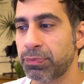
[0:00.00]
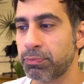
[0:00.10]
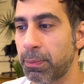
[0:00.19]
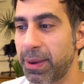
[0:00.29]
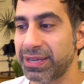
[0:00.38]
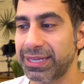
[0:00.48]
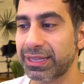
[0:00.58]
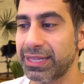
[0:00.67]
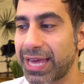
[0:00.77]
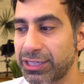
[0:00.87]
but
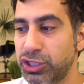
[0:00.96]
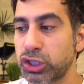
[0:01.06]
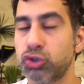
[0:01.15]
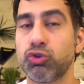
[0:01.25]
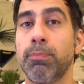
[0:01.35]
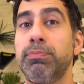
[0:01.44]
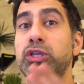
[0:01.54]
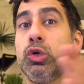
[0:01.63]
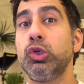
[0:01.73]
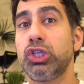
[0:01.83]
basically that
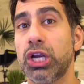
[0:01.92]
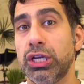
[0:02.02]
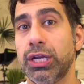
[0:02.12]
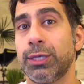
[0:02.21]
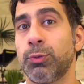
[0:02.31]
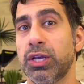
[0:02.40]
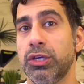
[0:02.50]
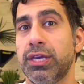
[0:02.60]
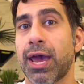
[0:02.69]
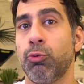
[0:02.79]
distribution is what
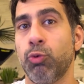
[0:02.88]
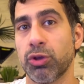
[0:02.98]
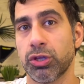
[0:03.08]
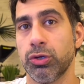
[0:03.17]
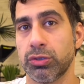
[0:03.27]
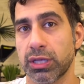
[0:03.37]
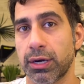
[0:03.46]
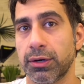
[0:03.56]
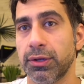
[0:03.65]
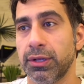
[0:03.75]
you get with the newsletter.